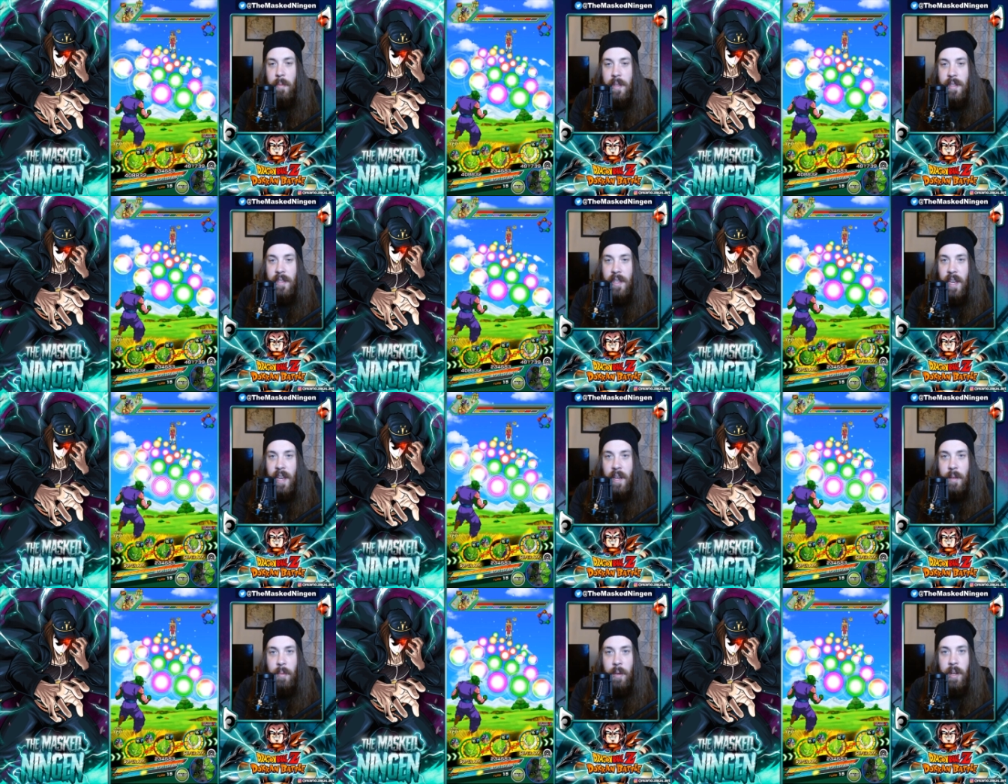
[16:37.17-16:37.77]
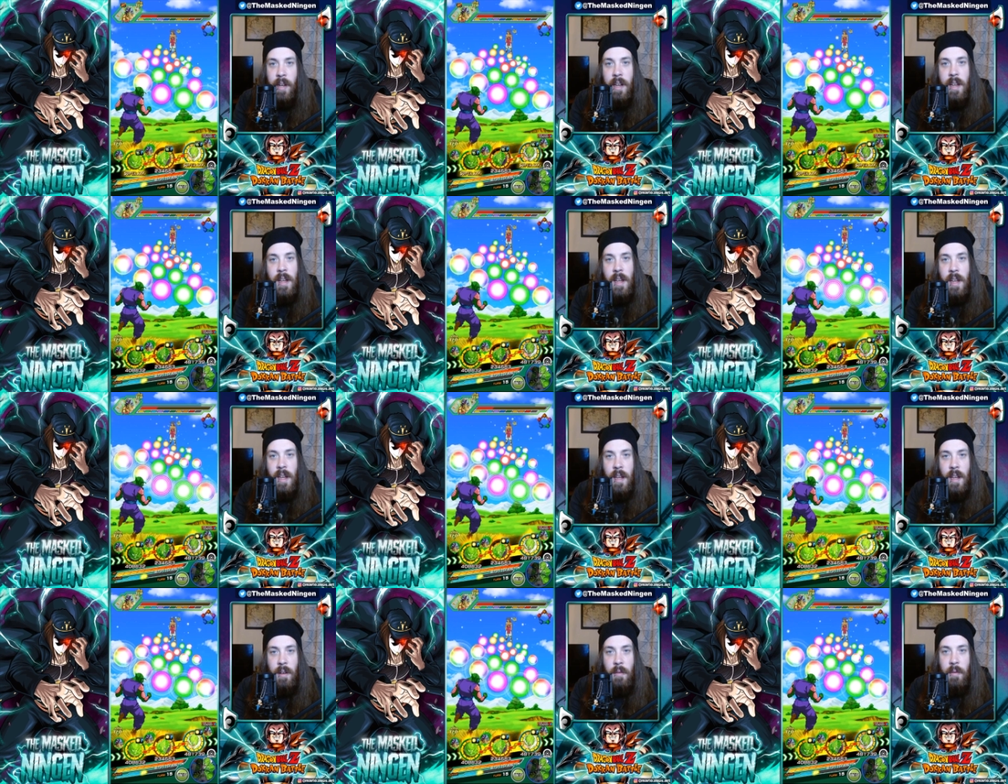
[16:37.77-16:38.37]
be sick, but
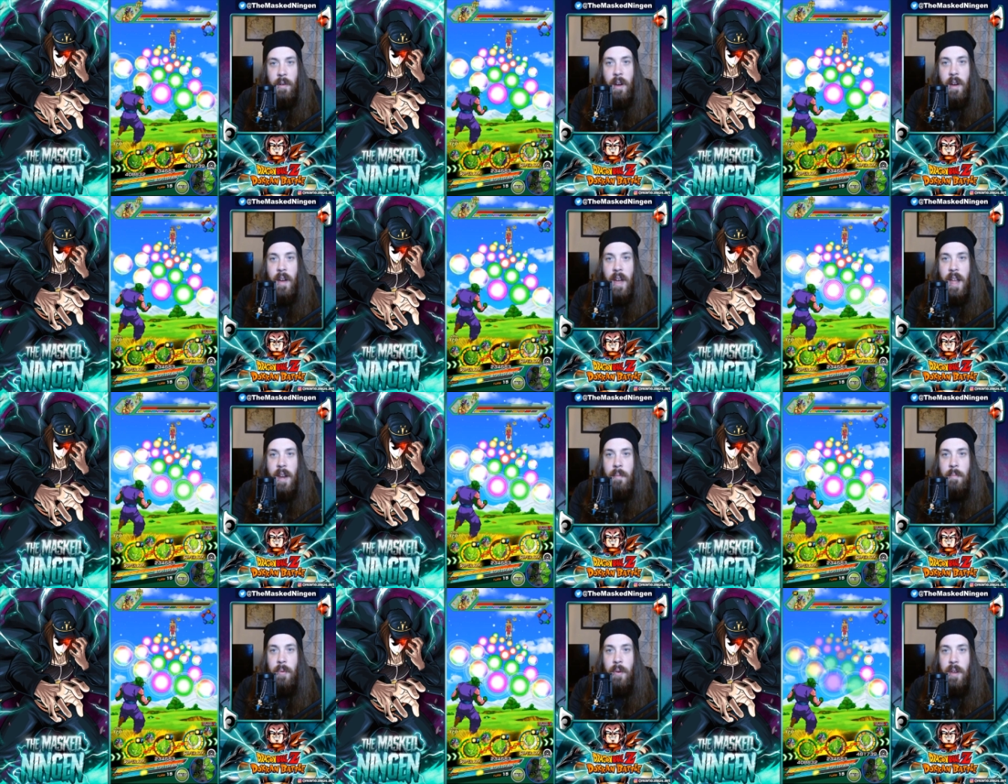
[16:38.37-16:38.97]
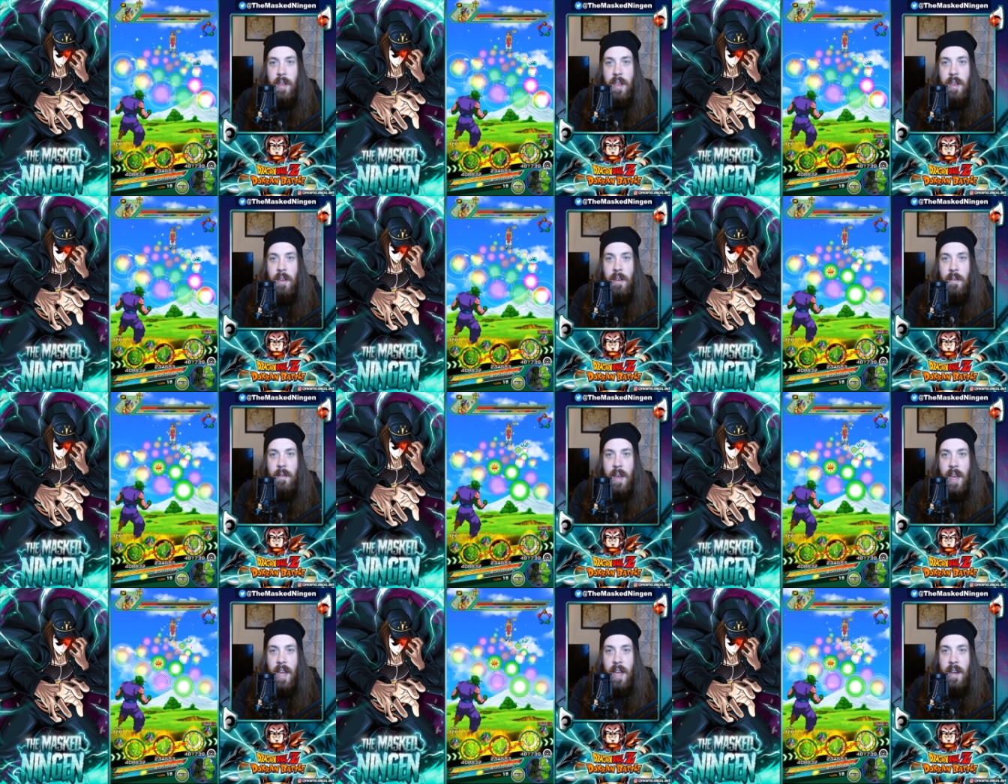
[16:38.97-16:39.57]
we'll go ahead and put
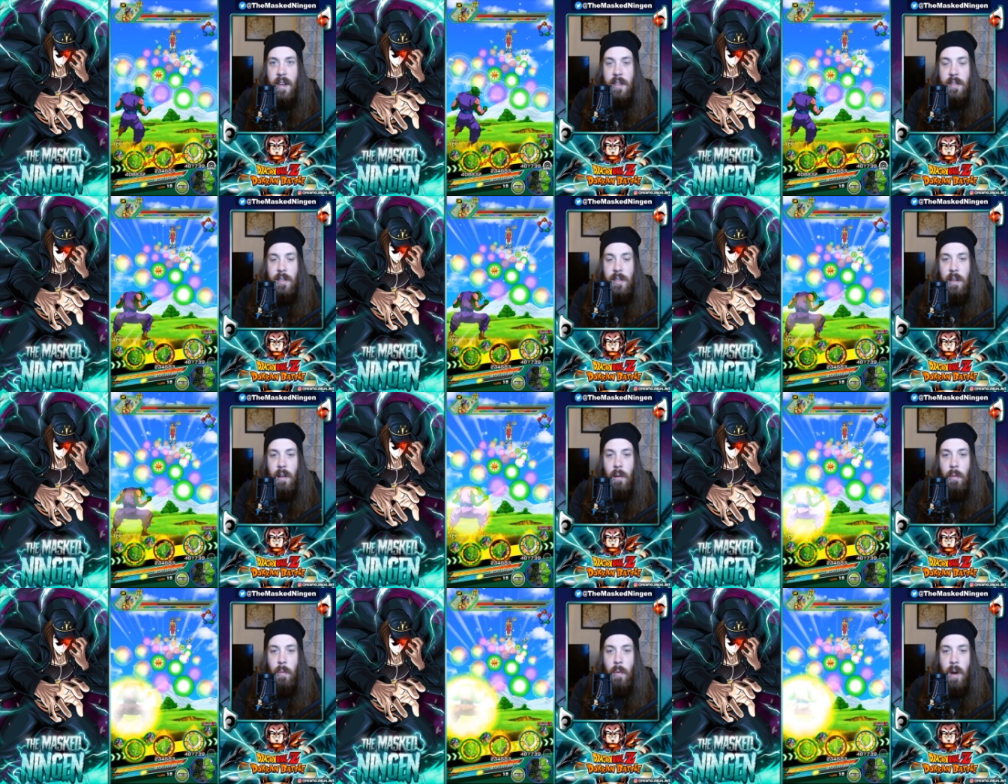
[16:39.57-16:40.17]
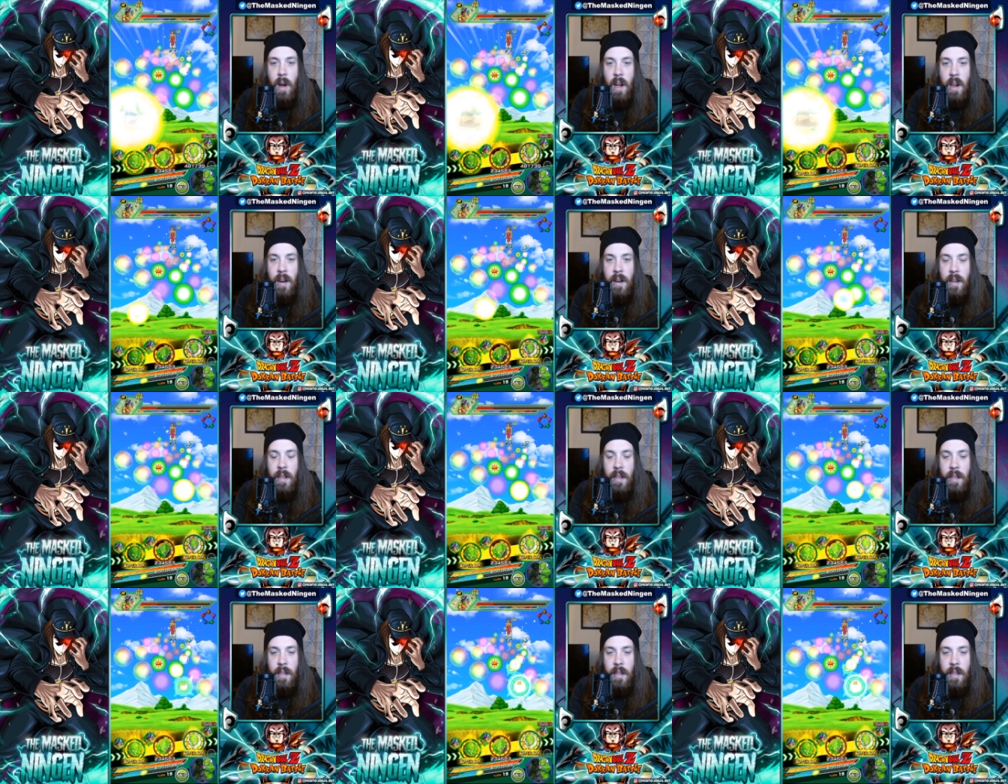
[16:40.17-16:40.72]
you in slot one.